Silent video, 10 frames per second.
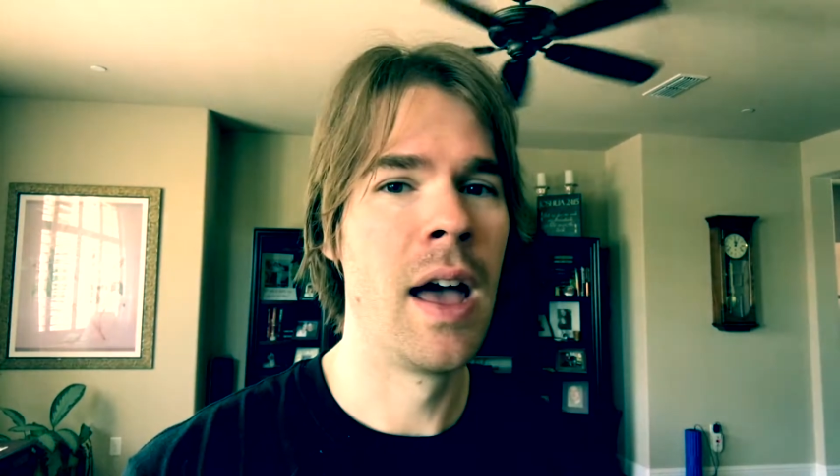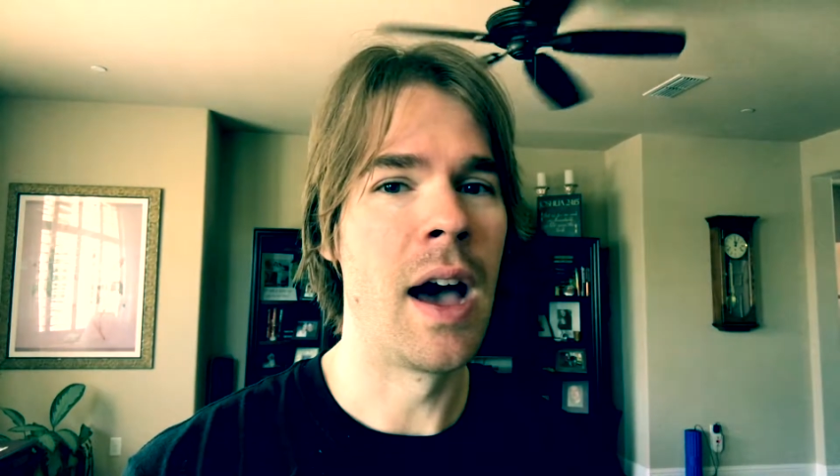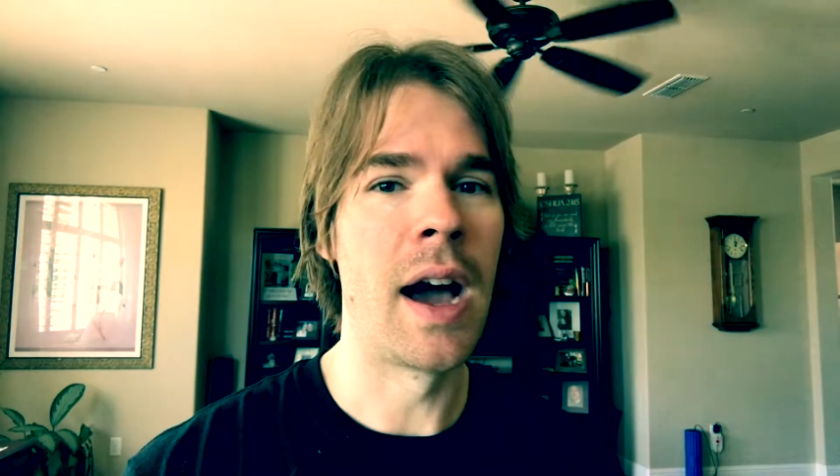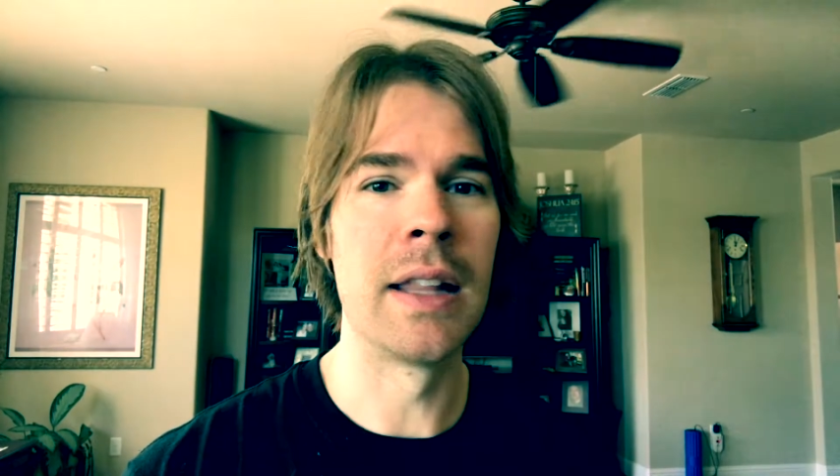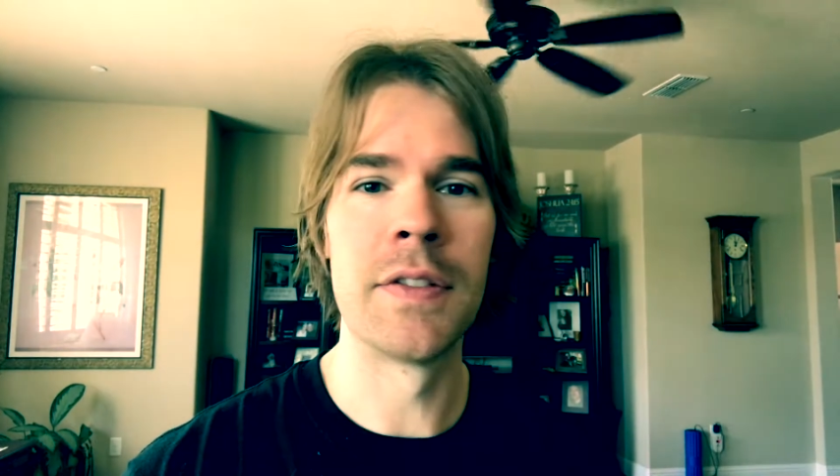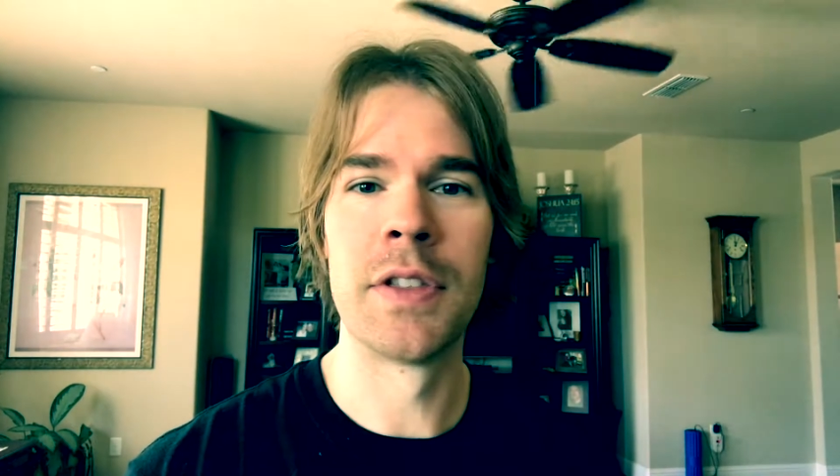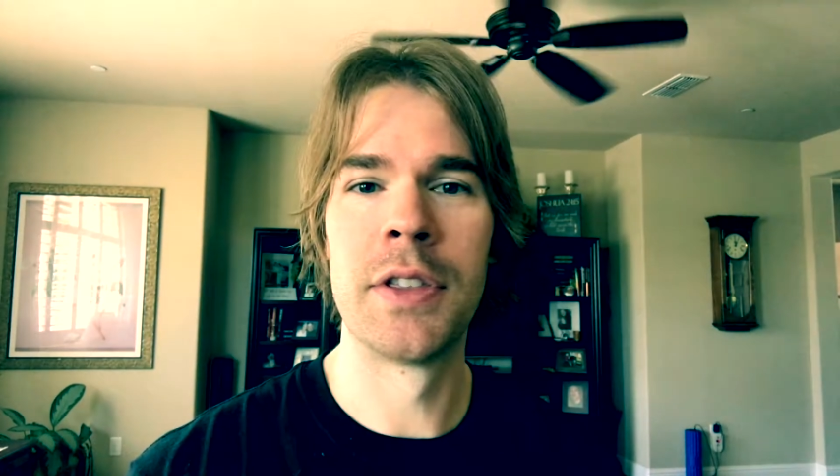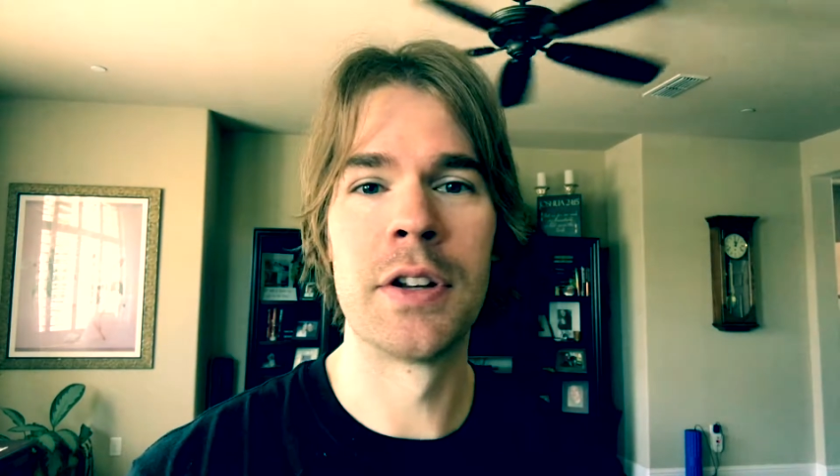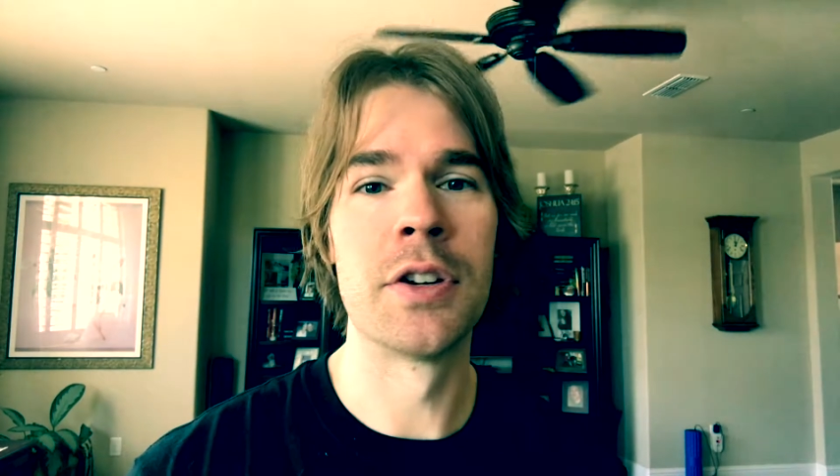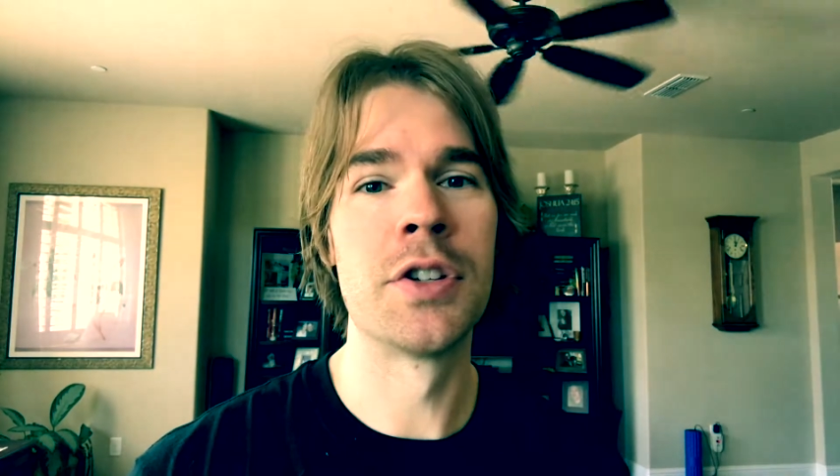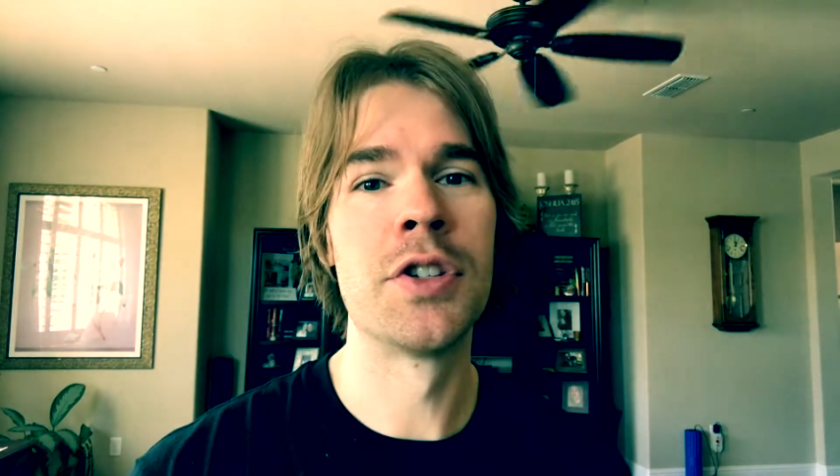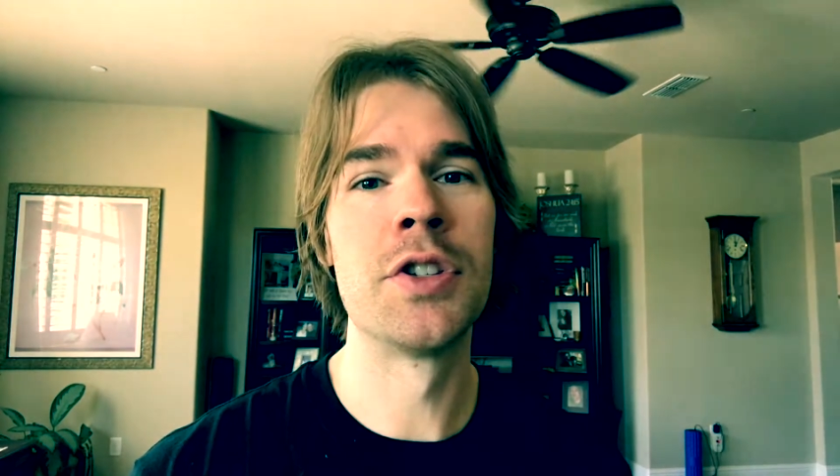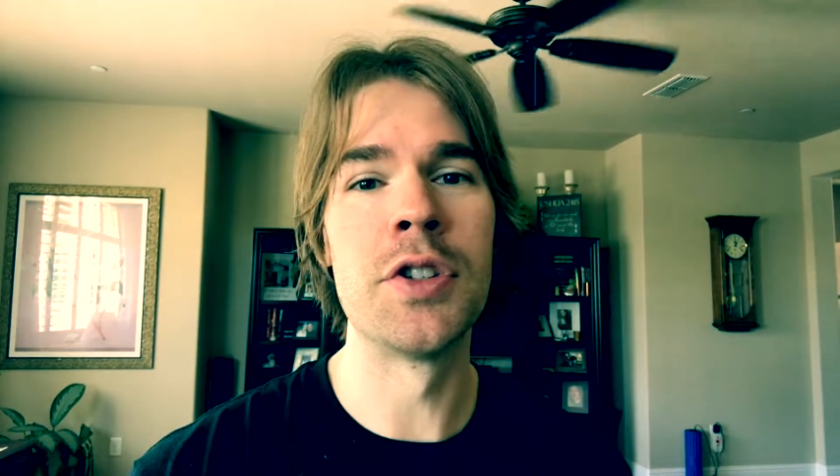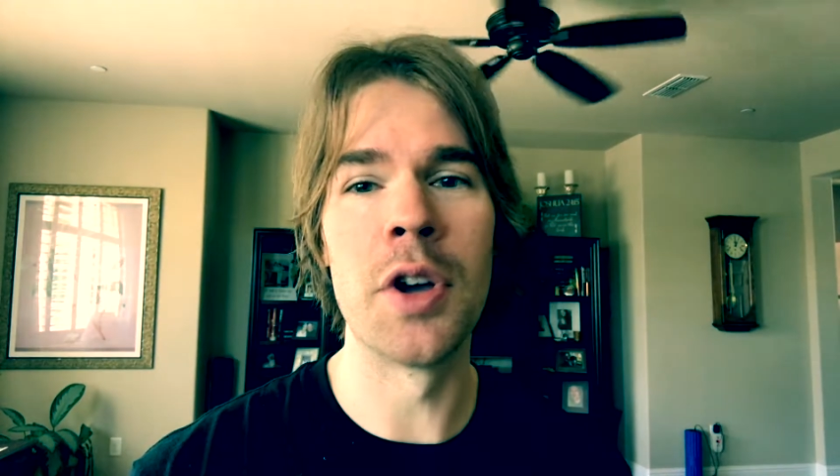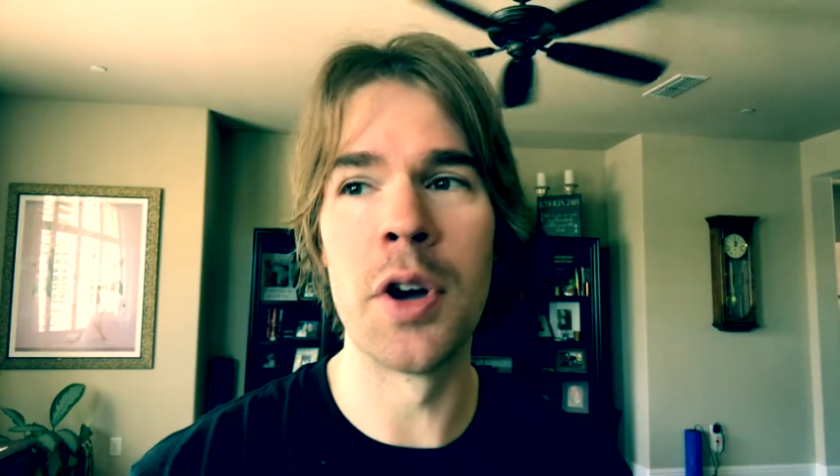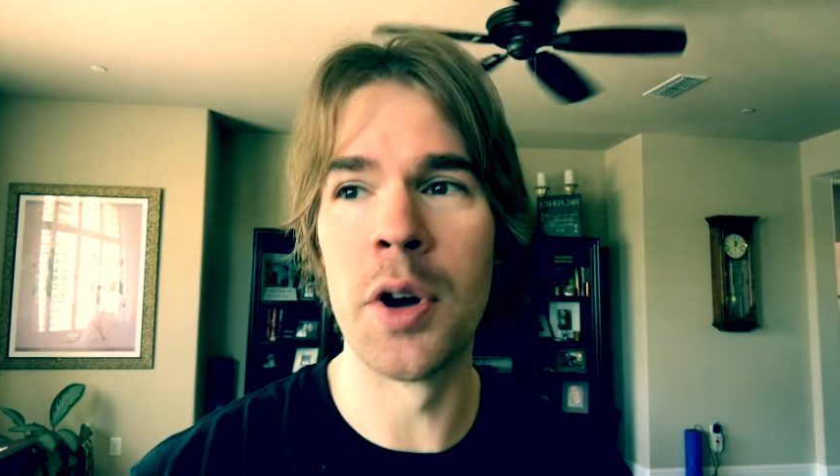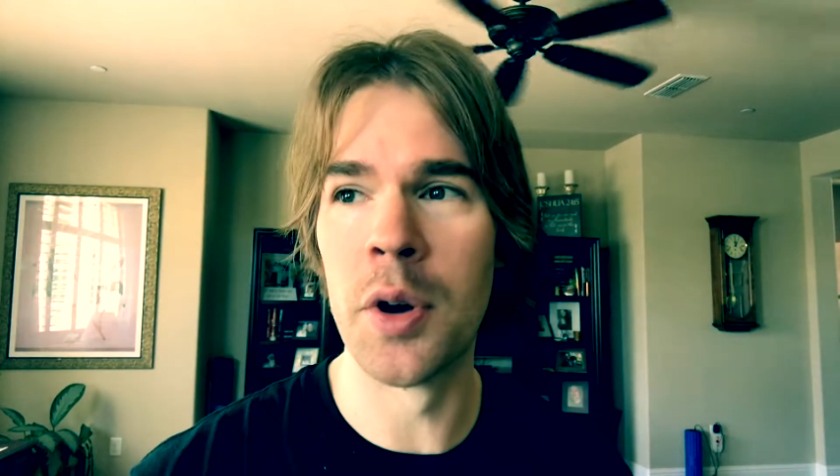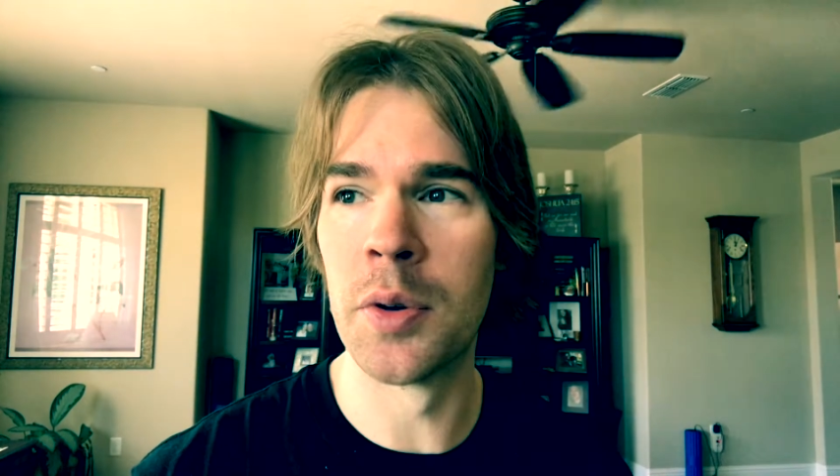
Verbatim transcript: I left the theater so,